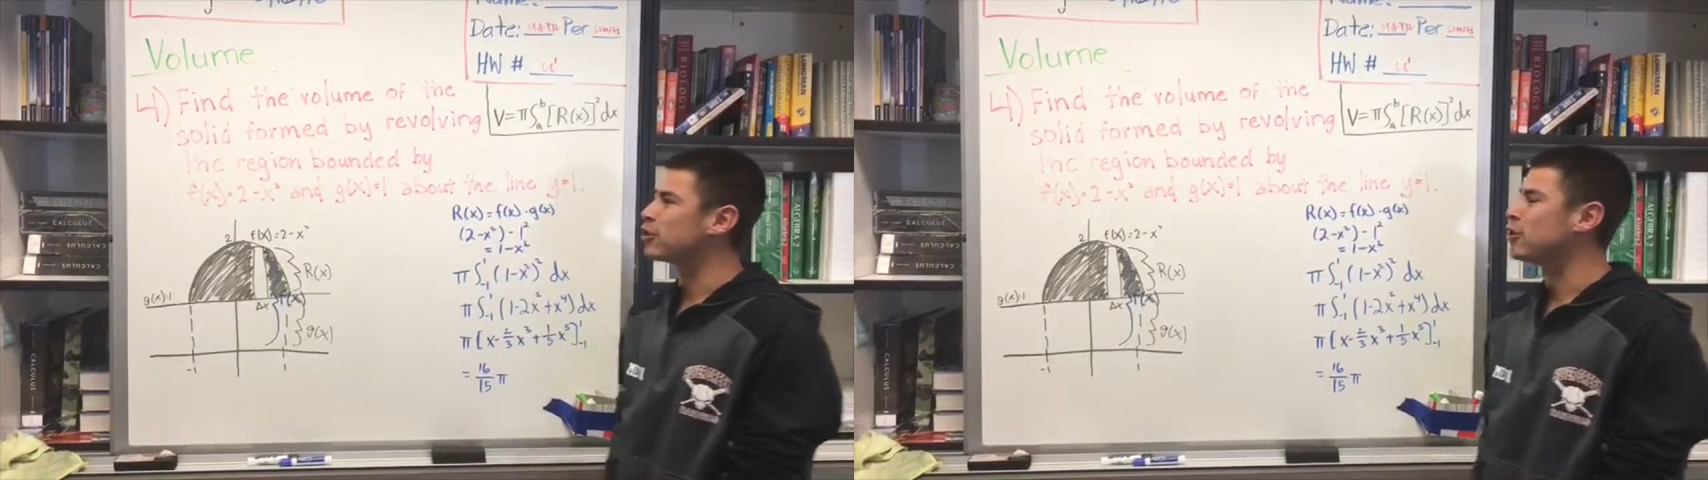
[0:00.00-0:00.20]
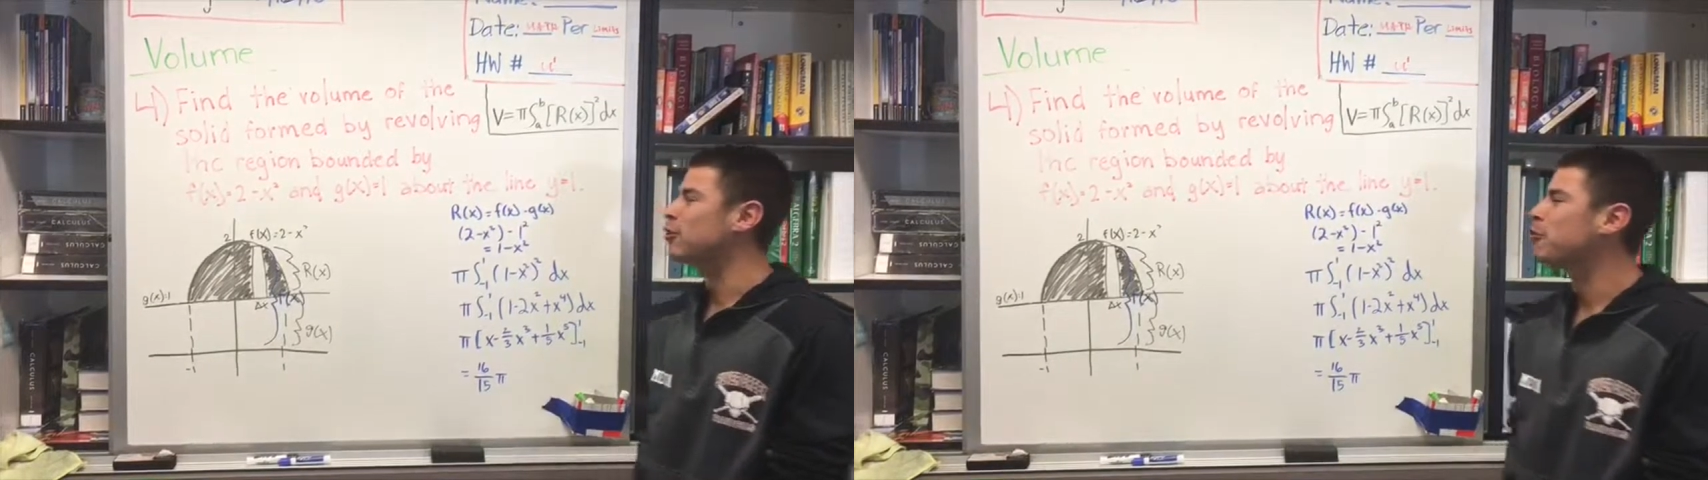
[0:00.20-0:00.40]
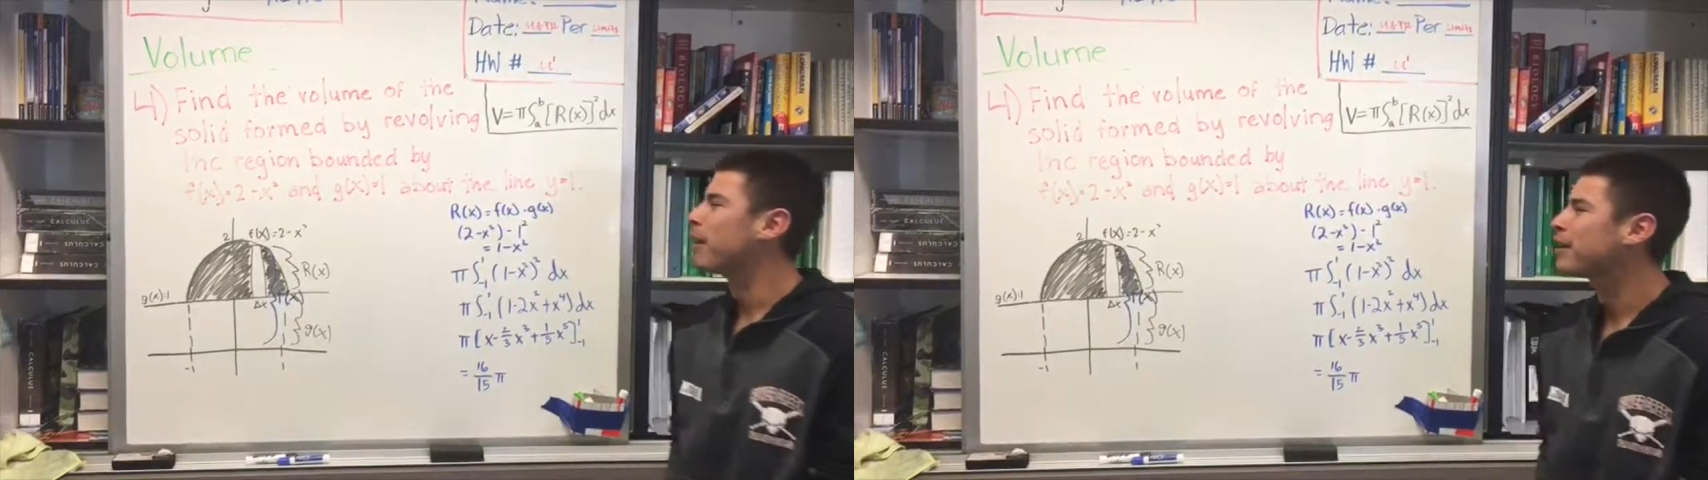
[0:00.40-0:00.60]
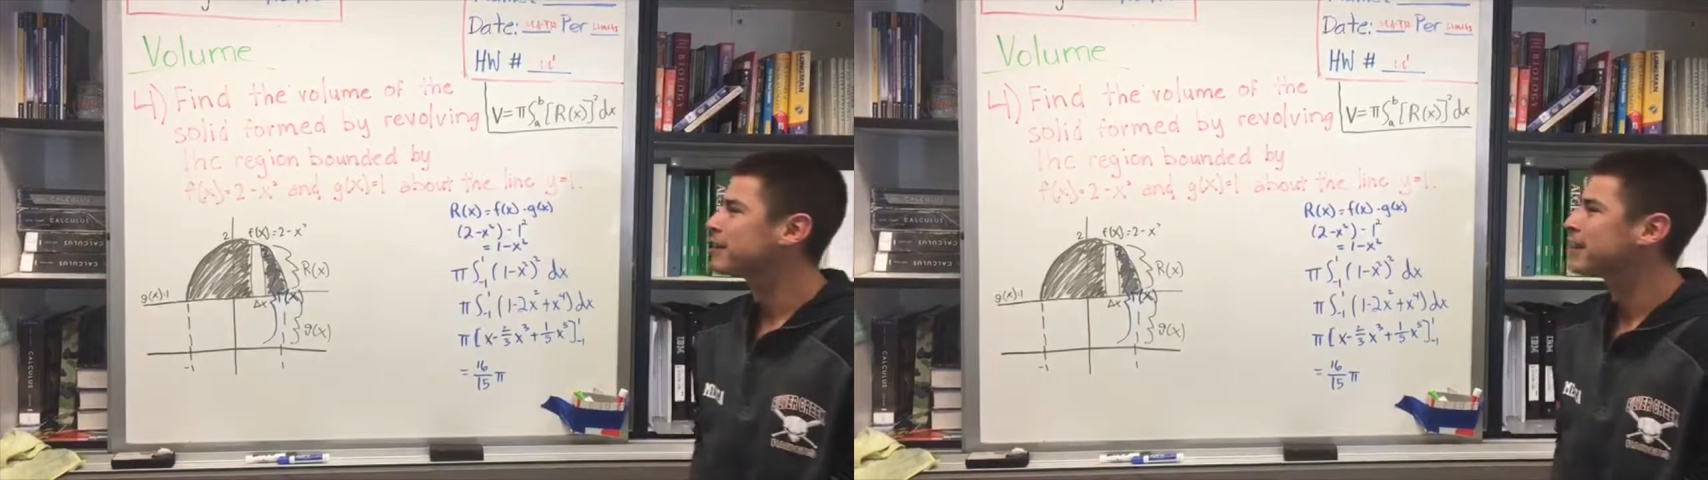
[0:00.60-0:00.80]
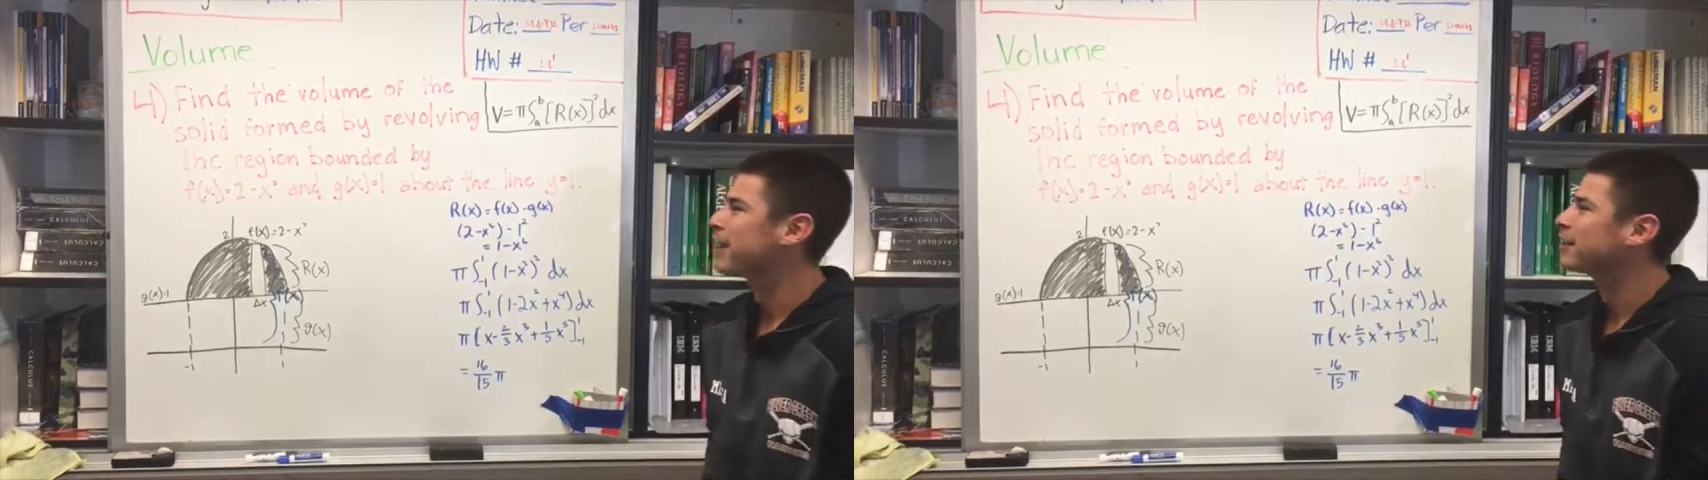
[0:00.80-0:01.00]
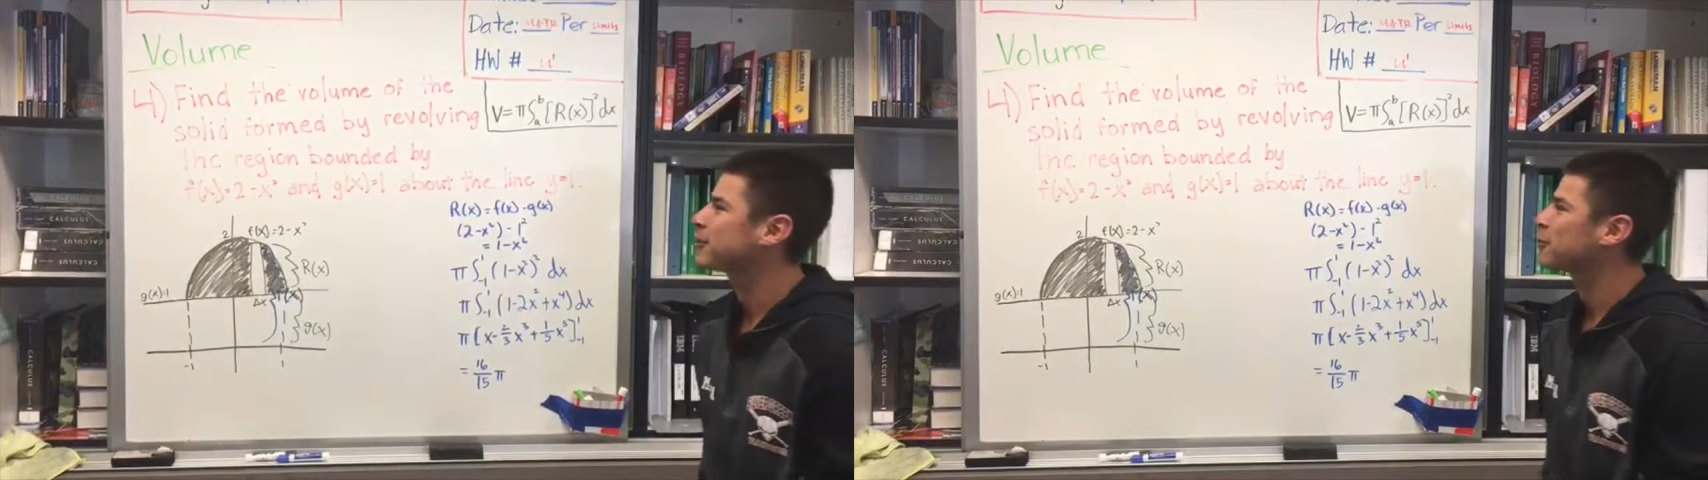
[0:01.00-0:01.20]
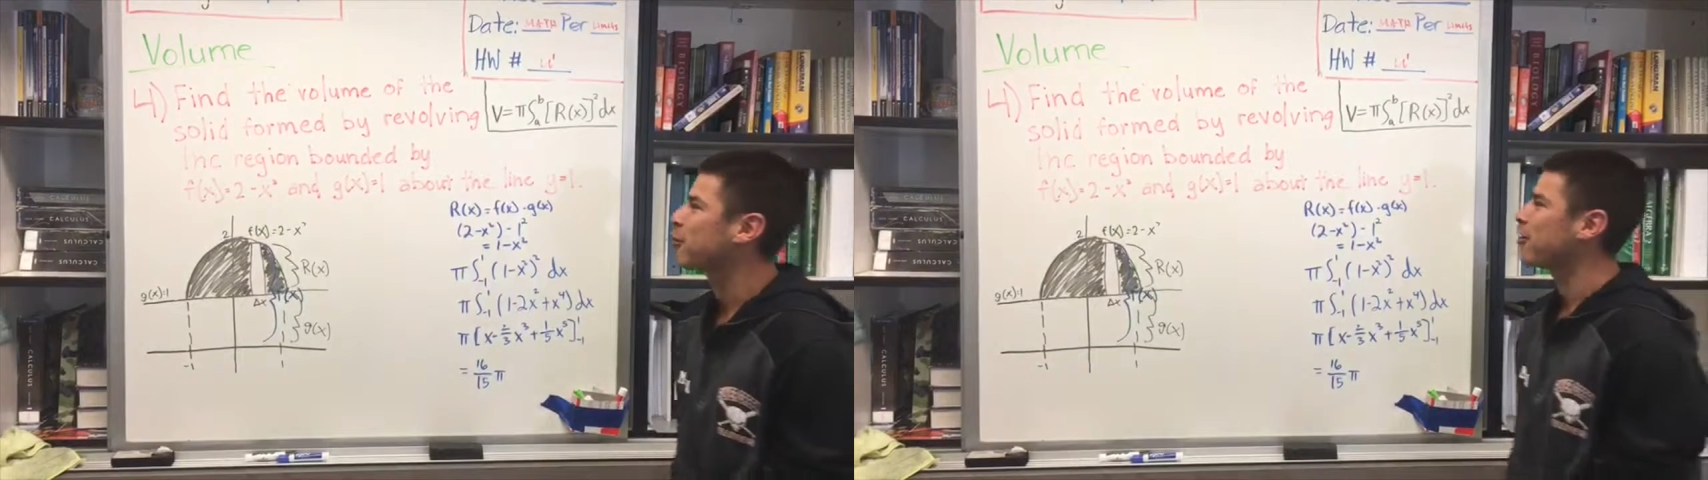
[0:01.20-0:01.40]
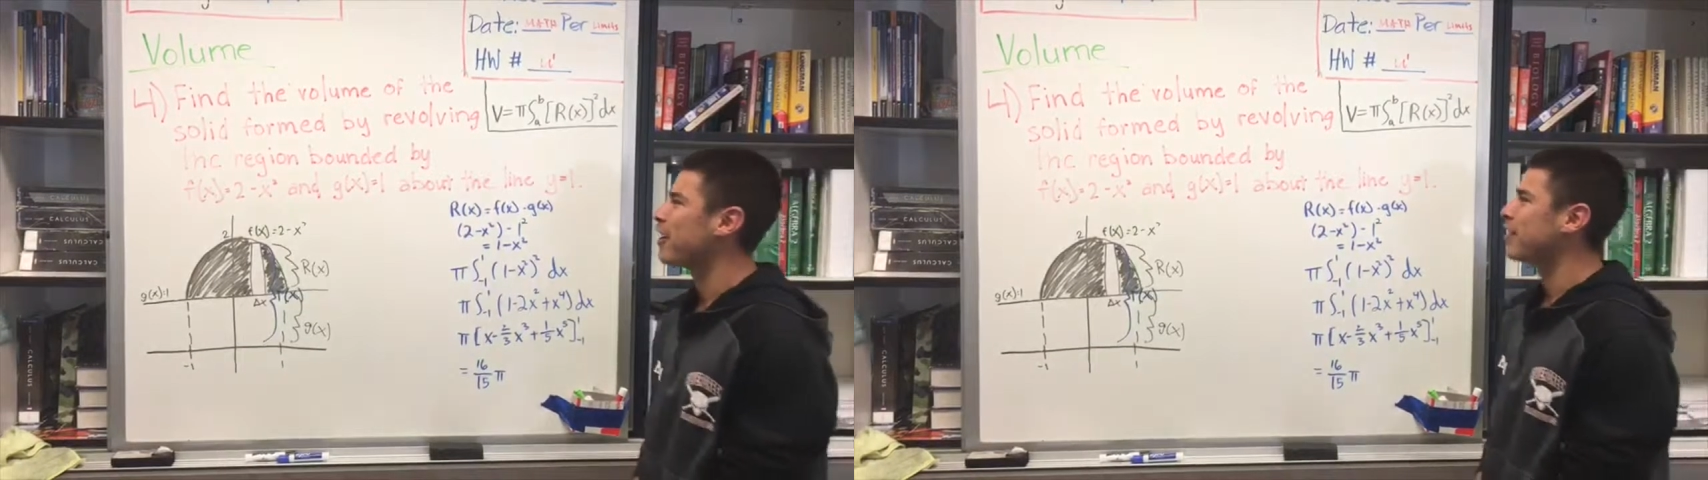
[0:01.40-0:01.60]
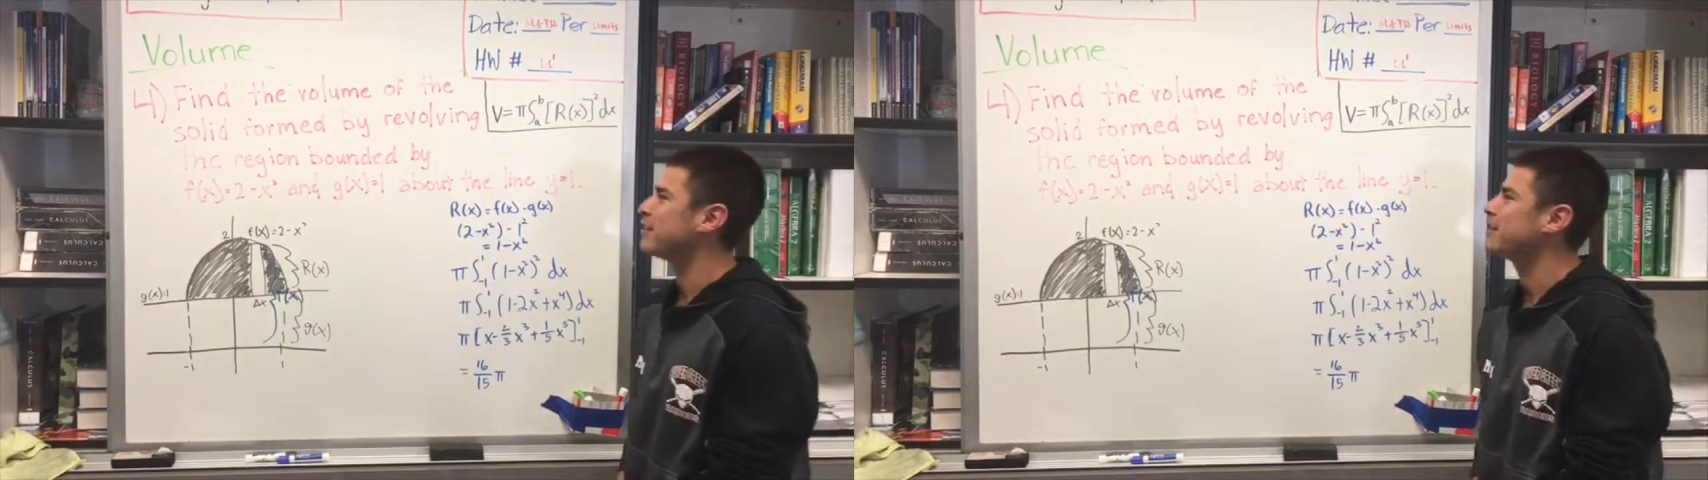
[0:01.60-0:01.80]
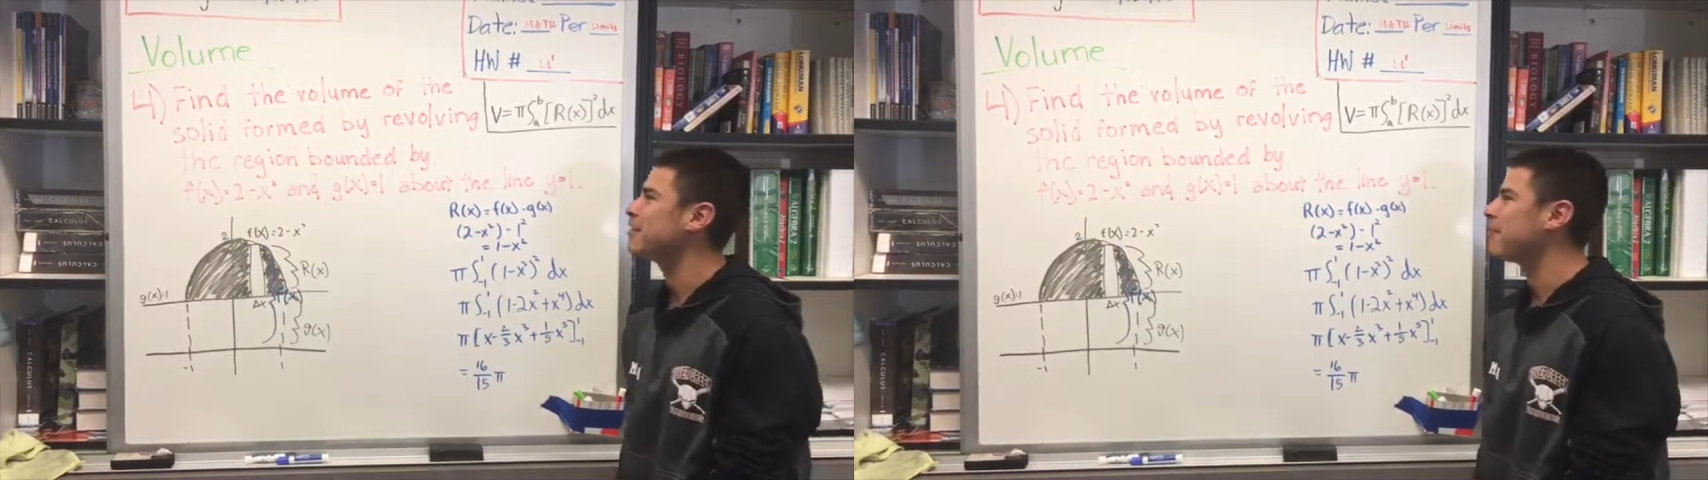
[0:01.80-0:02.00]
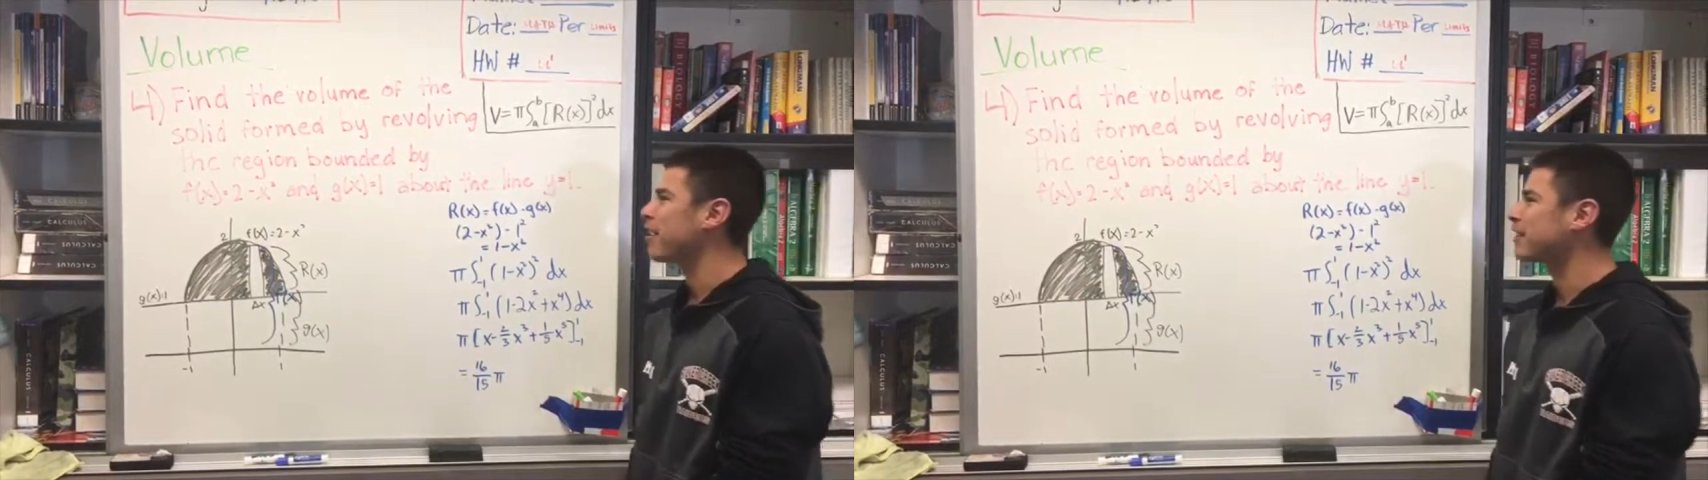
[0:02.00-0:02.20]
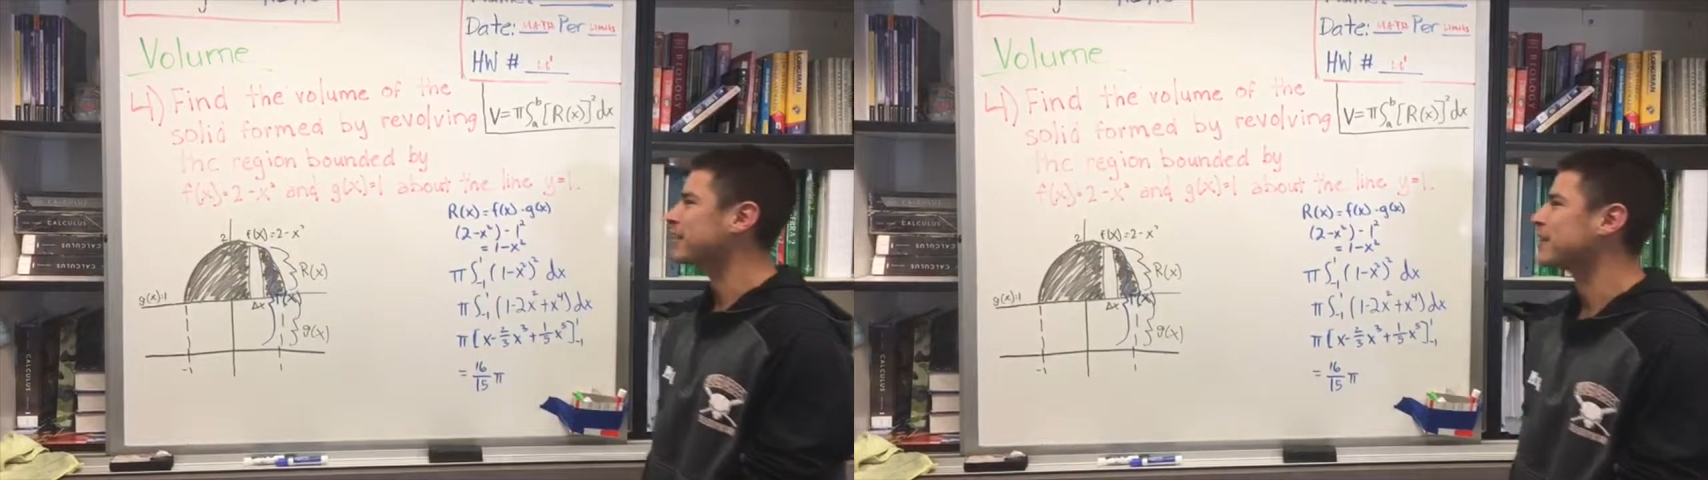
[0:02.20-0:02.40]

2 minus x squared and g of x